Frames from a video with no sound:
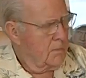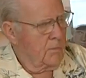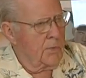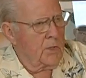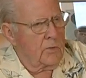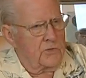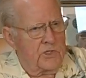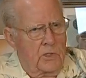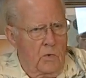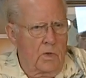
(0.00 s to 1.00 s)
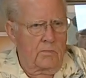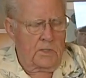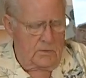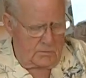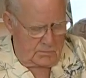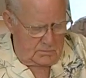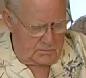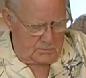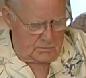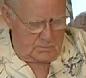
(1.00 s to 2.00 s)
Burroughs equipment,
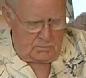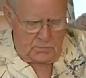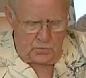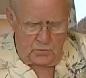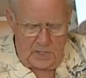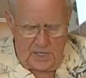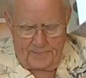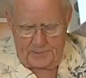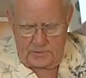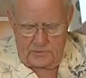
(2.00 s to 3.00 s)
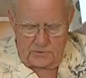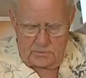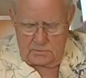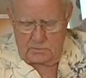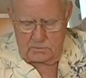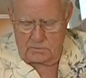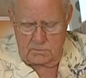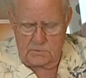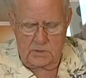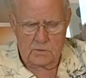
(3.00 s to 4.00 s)
Moon Hopkins, and
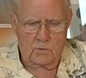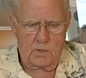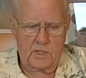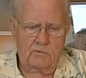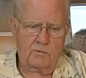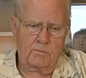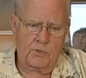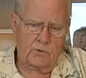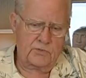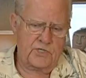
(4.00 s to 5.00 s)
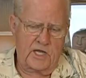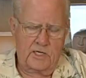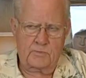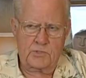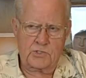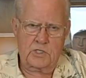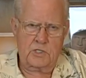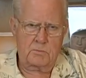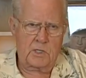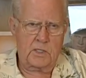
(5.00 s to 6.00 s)
you know, whatever Burroughs Adding
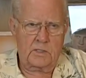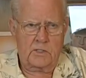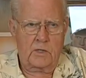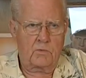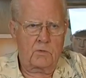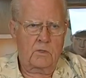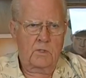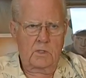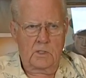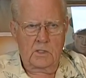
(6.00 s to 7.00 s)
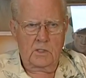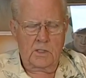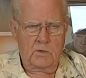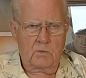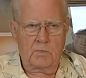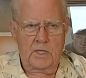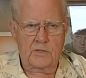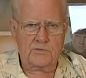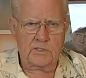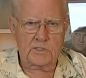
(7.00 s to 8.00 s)
Machine made. They were
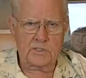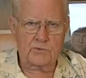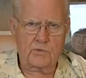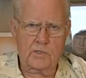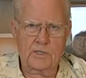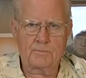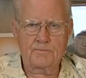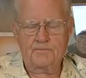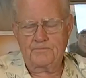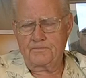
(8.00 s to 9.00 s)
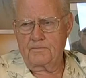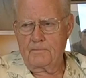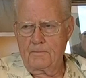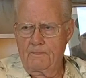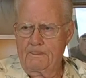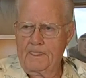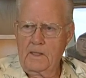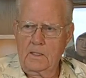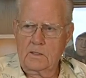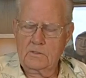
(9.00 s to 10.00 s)
based in Detroit.
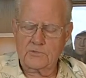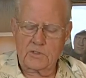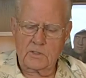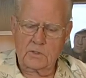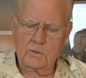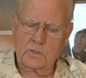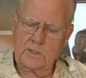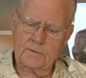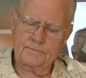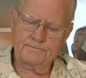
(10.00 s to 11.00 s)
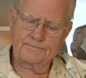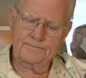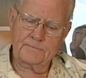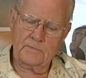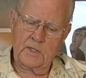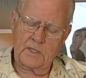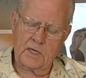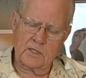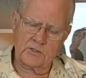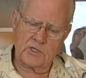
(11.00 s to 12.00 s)
So I
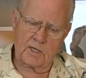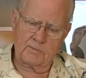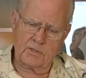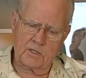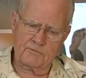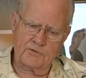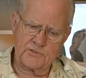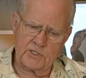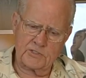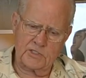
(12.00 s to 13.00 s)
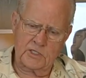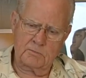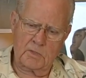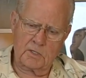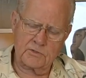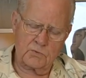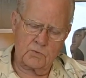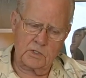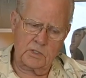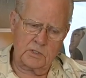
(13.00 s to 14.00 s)
got a job there for $16 a
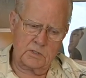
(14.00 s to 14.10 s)
week,